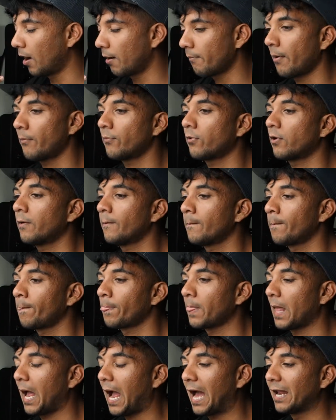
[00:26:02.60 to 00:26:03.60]
I remember
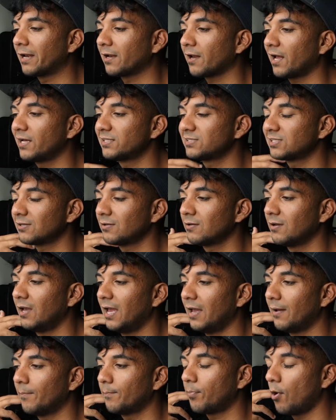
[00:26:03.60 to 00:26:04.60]
analyzing
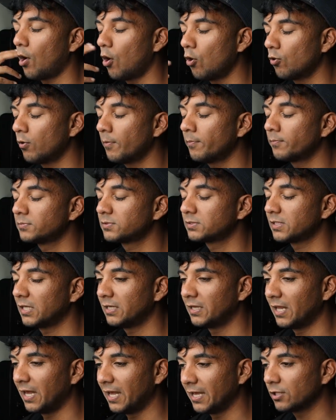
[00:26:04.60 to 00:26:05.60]
poems
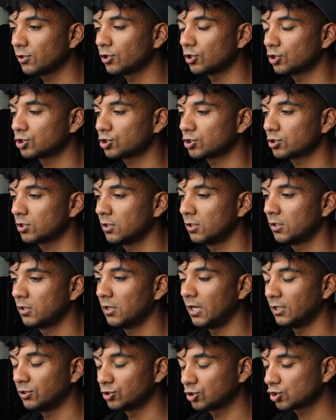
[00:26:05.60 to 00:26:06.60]
in English
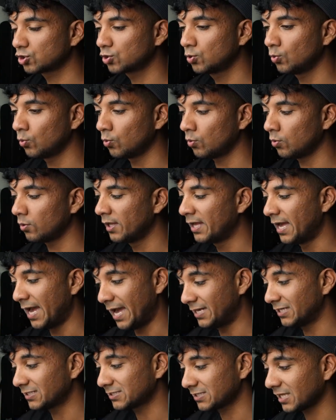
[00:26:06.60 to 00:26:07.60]
in school,
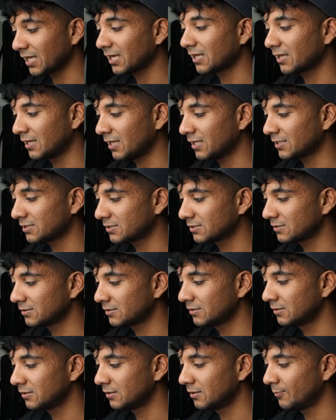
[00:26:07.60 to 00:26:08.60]
and it's like this,
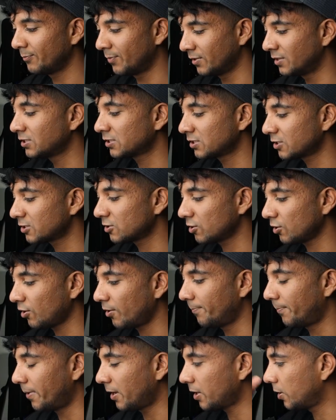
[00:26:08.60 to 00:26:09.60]
but this is a
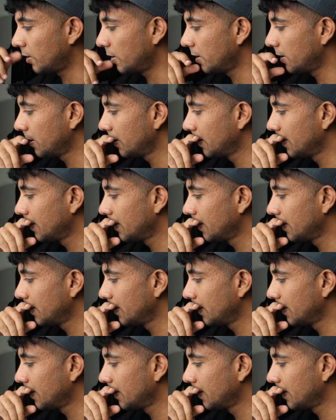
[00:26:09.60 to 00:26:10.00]
lot better.